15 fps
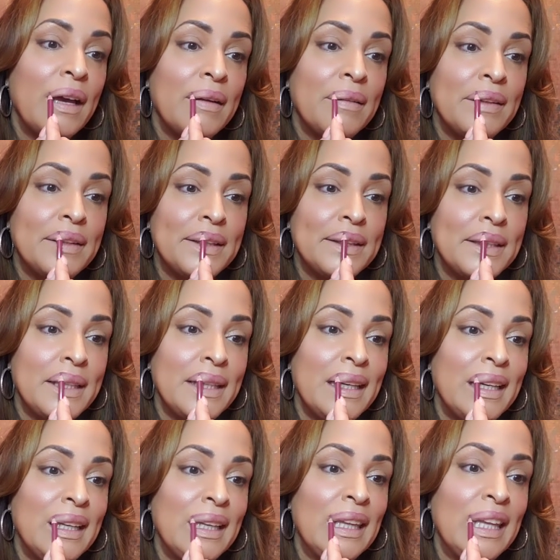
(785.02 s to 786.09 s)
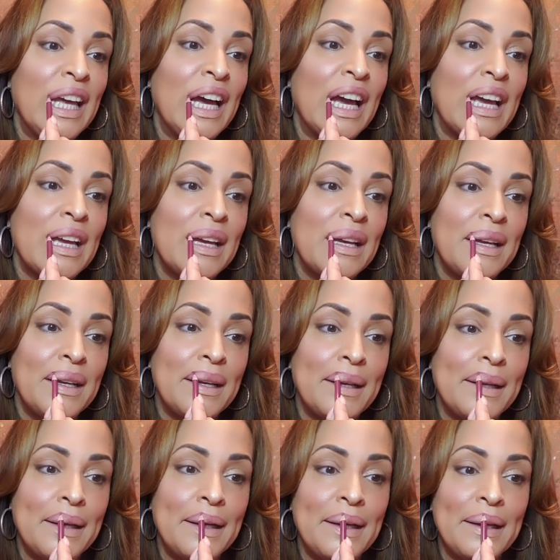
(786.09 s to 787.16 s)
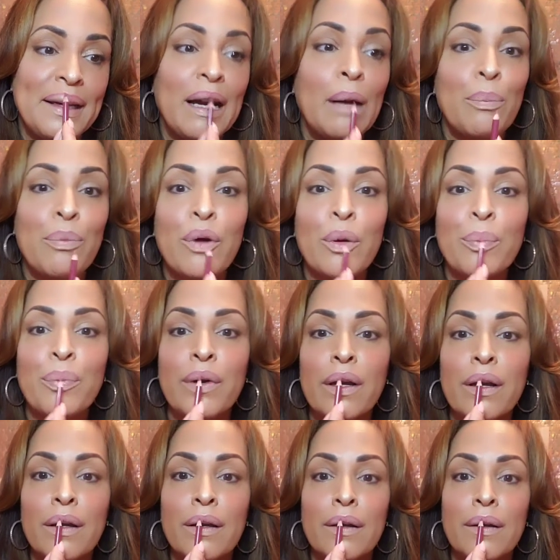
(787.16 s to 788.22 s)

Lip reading: but still look appropriate.